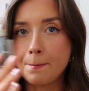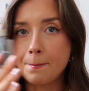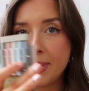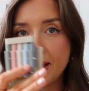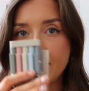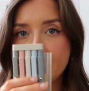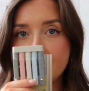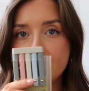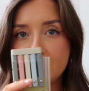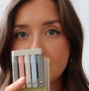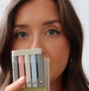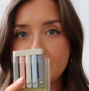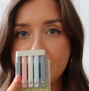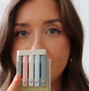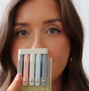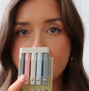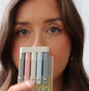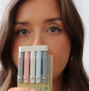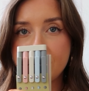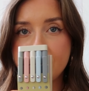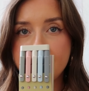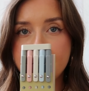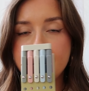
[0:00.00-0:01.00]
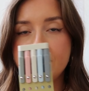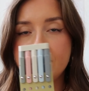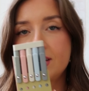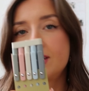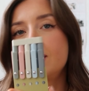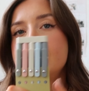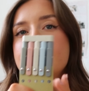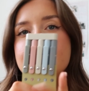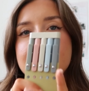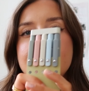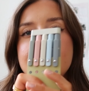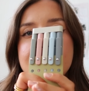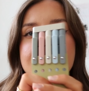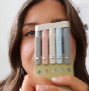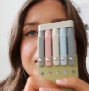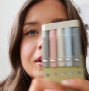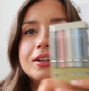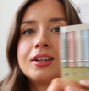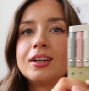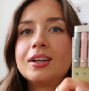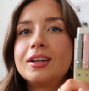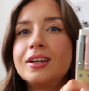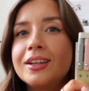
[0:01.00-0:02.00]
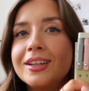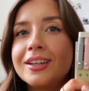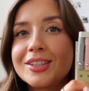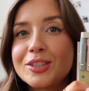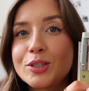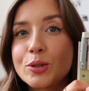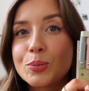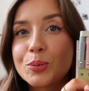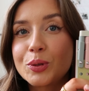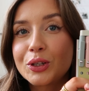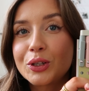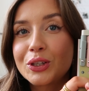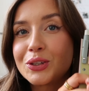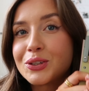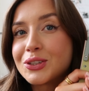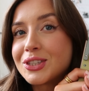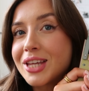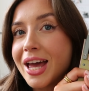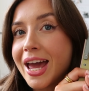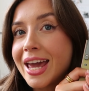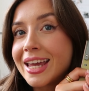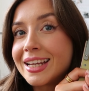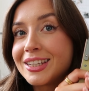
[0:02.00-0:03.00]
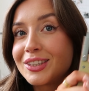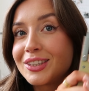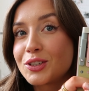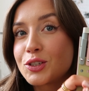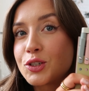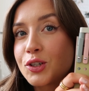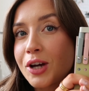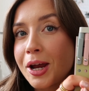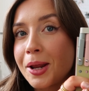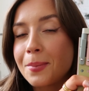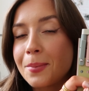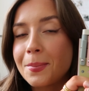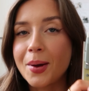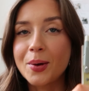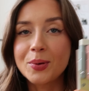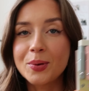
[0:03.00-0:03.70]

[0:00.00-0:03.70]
packed together super cute i need to try them